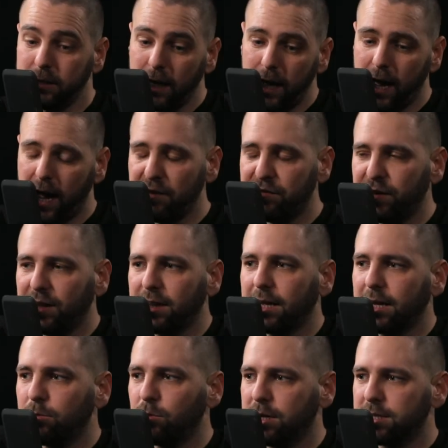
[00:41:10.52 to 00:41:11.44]
Yeah, I felt
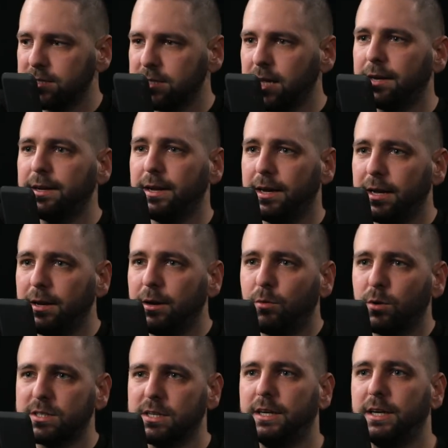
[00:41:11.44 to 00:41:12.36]
like it, it's not,
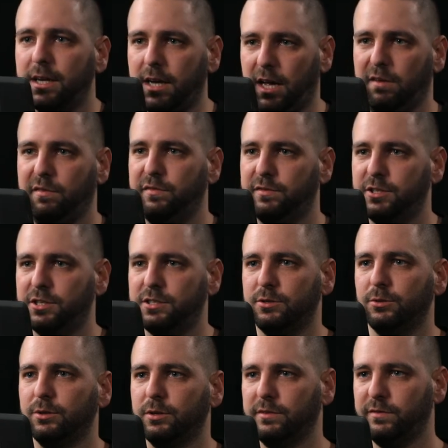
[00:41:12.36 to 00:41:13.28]
it wasn't enough
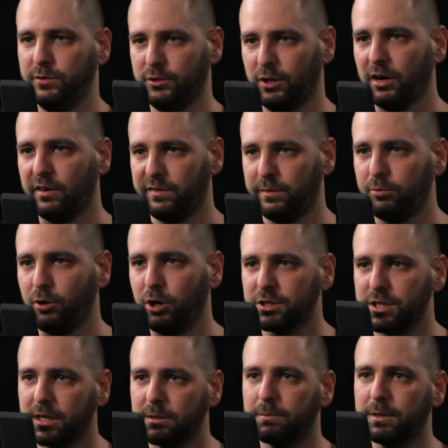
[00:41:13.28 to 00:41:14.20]
just to do a photography
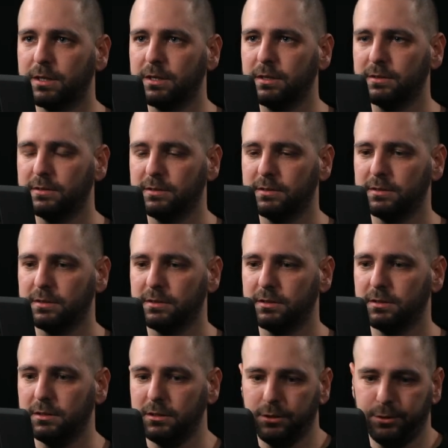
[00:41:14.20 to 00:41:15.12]
project because,
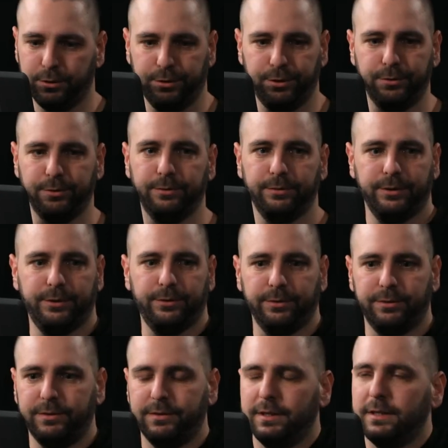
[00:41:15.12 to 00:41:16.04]
you know, you, you
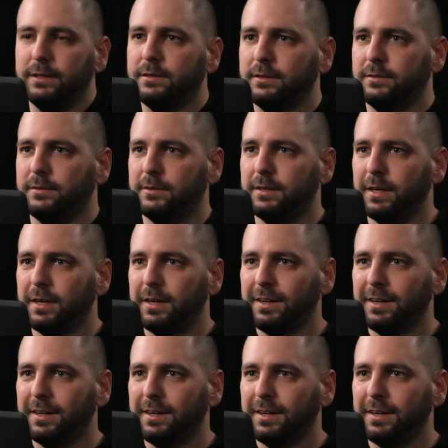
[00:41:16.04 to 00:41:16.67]
see this,